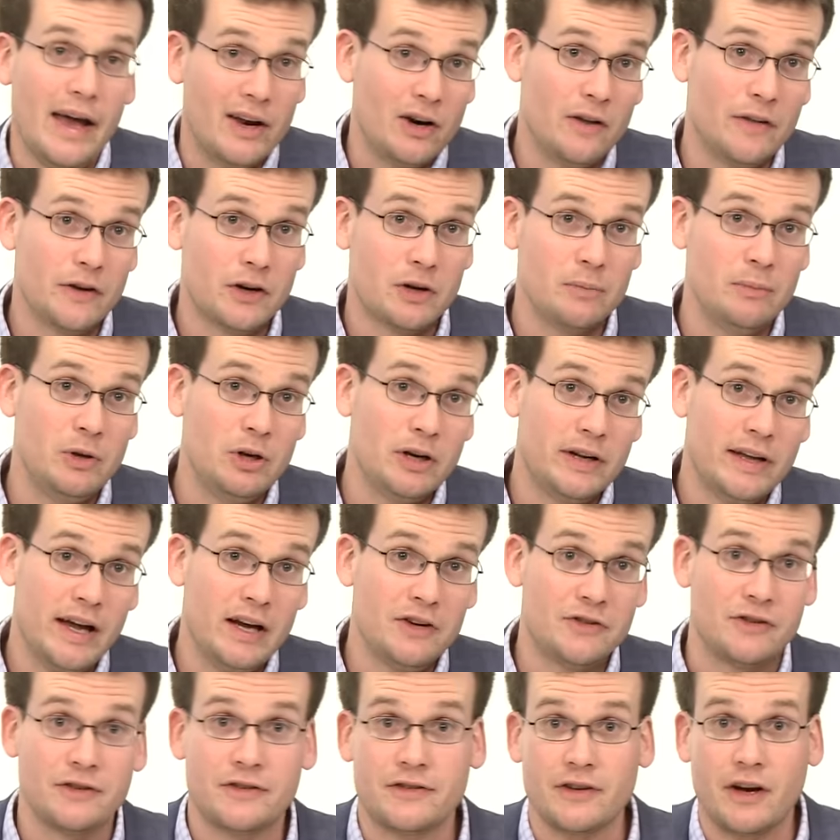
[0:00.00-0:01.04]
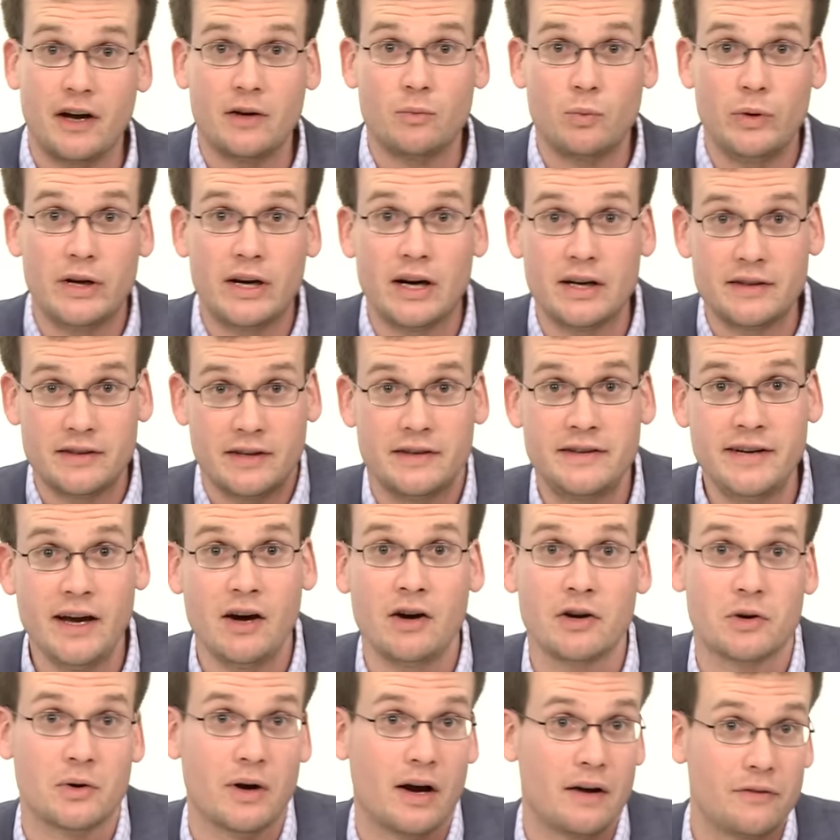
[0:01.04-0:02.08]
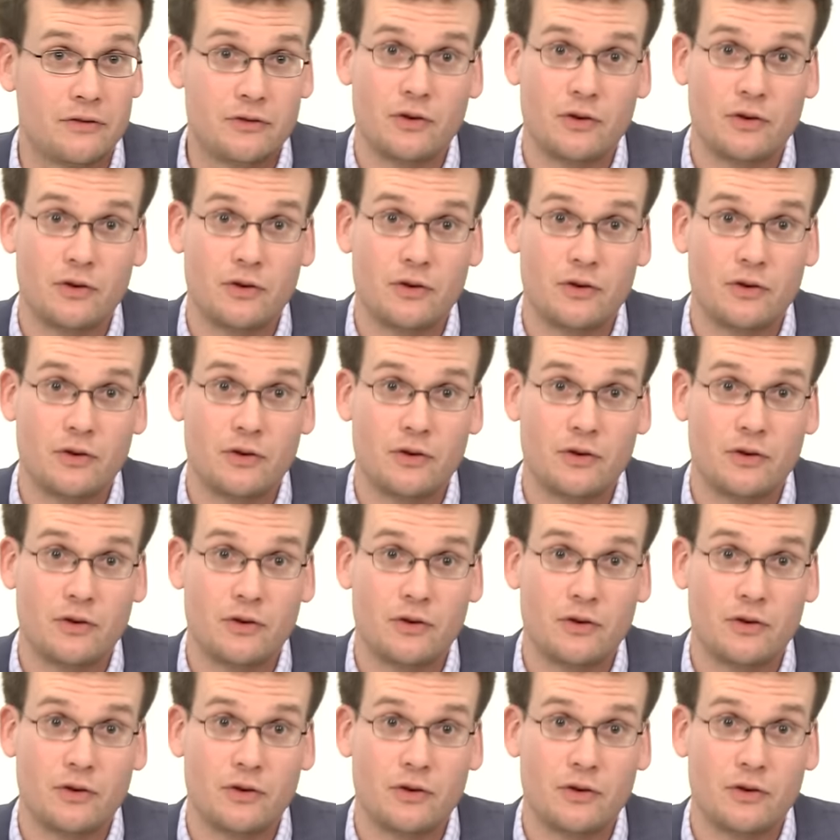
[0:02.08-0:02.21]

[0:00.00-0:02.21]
And on the communication side, we got the telegraph,